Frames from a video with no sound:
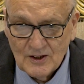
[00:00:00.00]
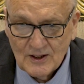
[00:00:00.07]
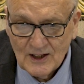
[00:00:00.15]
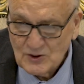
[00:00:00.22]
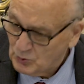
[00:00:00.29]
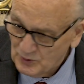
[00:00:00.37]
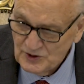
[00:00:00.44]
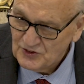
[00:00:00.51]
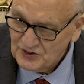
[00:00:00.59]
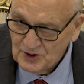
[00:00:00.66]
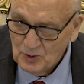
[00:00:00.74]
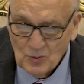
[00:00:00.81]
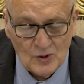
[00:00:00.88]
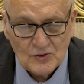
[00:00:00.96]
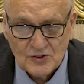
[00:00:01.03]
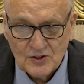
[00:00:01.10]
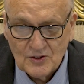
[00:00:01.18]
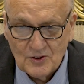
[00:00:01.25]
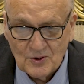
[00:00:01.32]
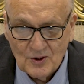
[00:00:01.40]
That's what he still wants
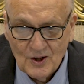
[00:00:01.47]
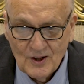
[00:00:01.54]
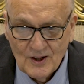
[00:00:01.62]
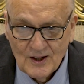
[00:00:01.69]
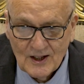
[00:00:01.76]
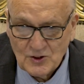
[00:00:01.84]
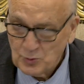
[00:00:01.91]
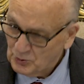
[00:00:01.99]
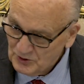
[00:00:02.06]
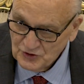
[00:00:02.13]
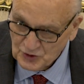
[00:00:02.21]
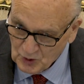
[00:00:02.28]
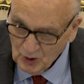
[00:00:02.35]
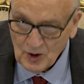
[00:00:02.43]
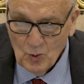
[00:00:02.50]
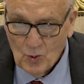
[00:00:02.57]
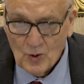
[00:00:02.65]
to do. That's what he's going to